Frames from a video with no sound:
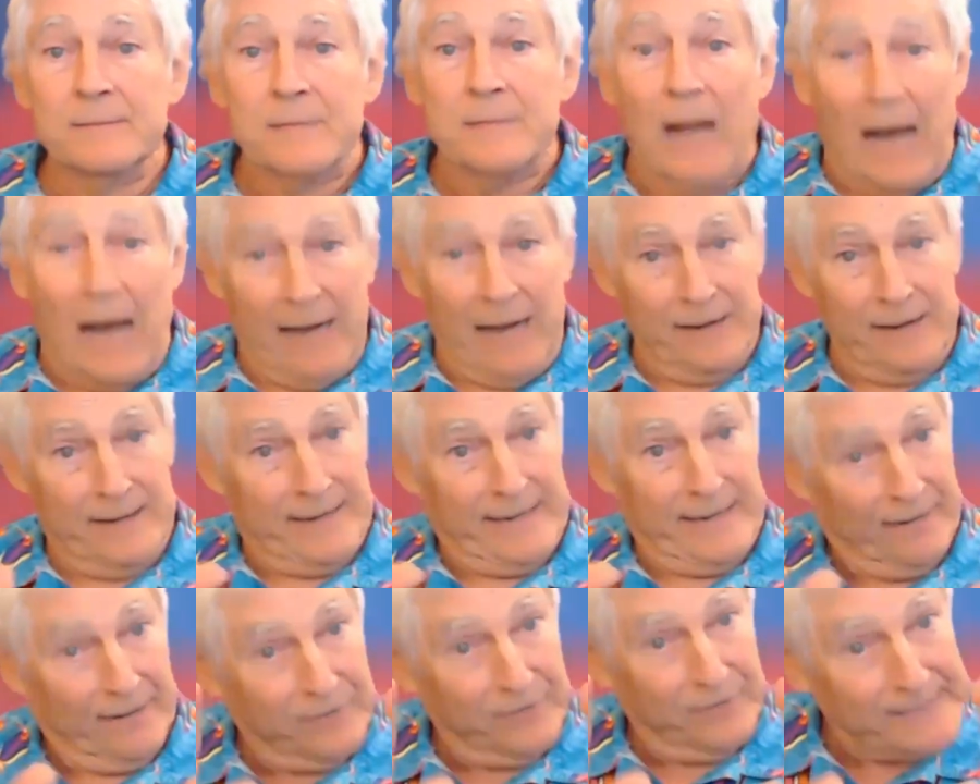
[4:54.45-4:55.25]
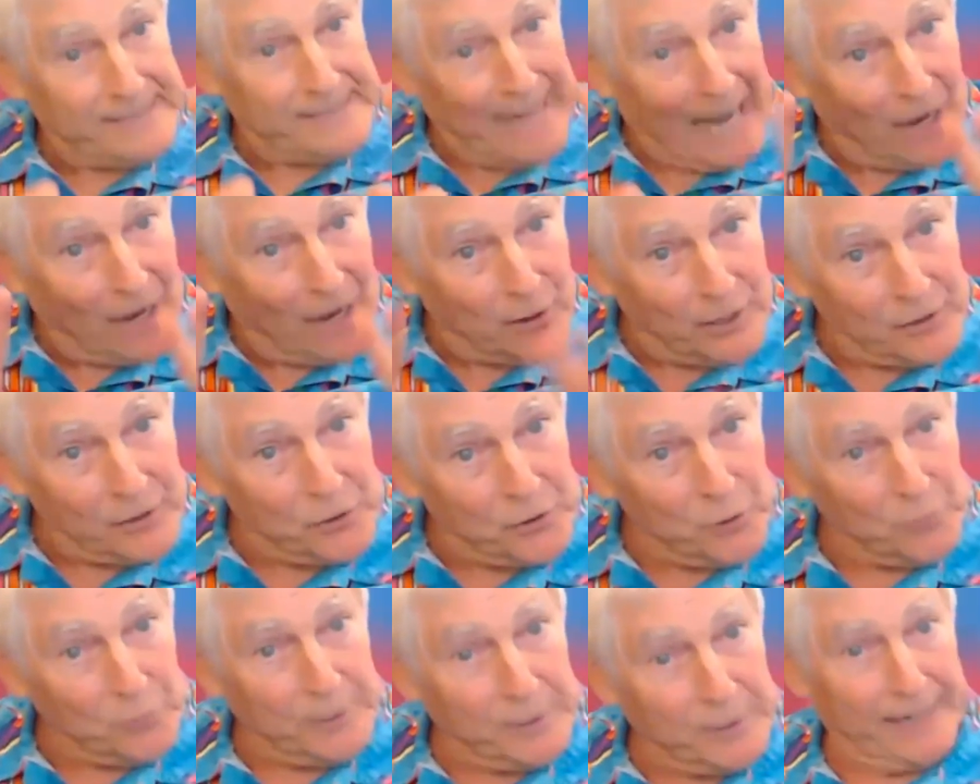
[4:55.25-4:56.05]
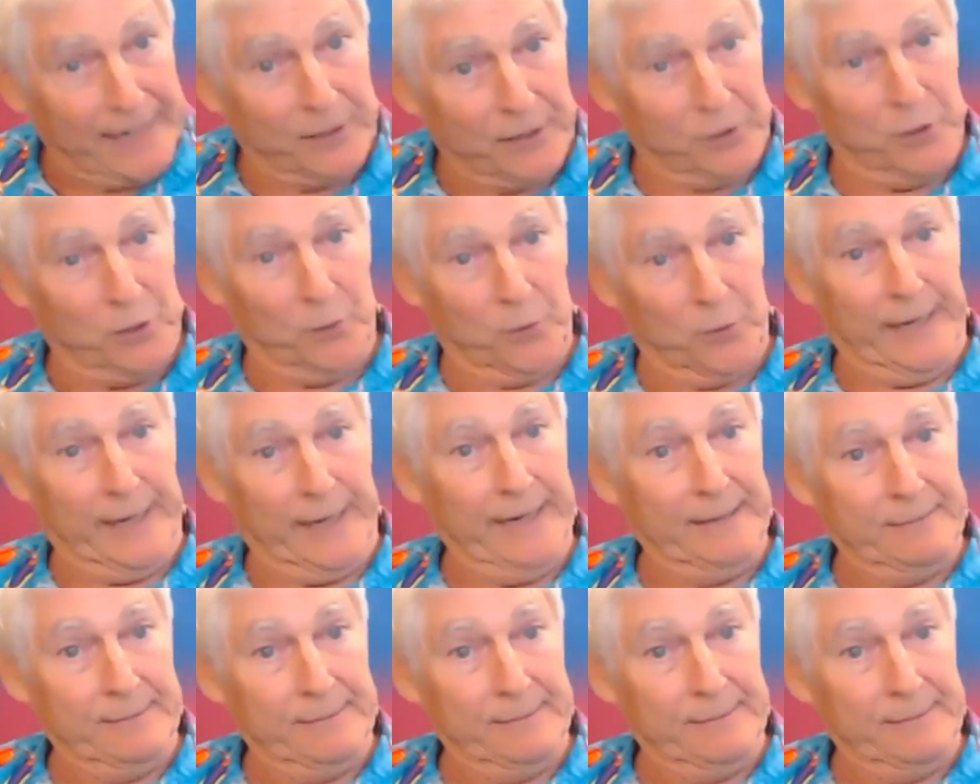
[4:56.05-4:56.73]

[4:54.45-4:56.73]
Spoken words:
I never doubted you'd get to it.